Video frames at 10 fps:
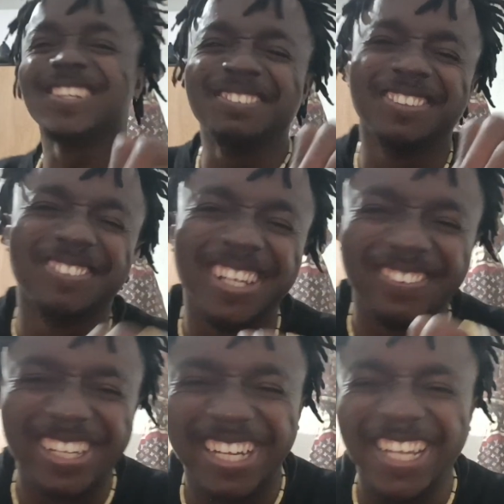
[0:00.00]
Some of
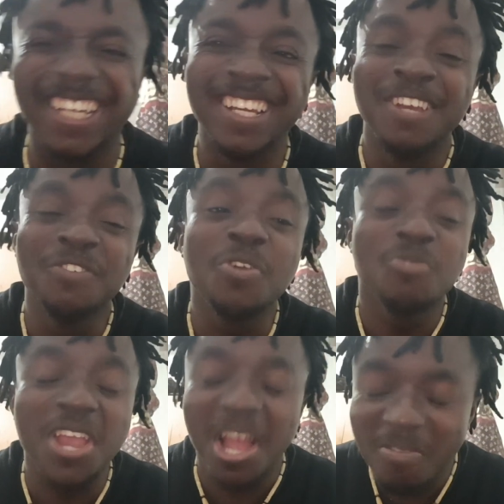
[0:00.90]
them were like,
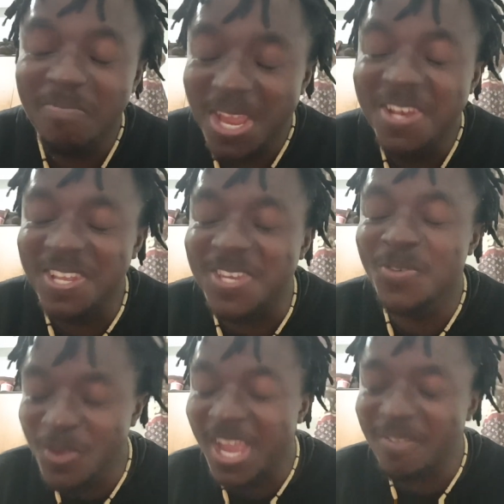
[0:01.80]
we have made
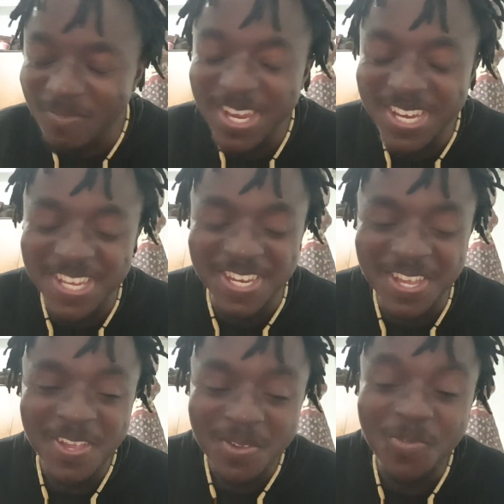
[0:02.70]
it, we have made it,
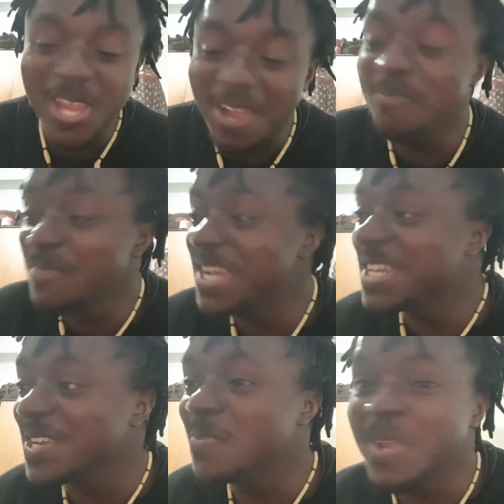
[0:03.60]
we have
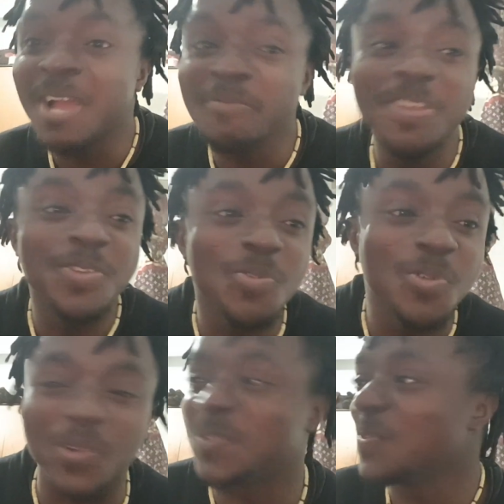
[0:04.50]
made it, we are
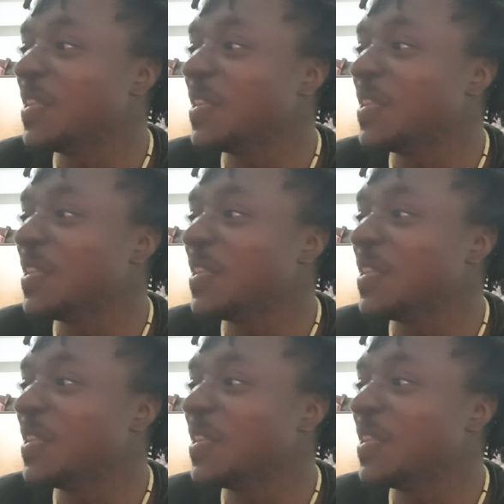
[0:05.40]
victorious,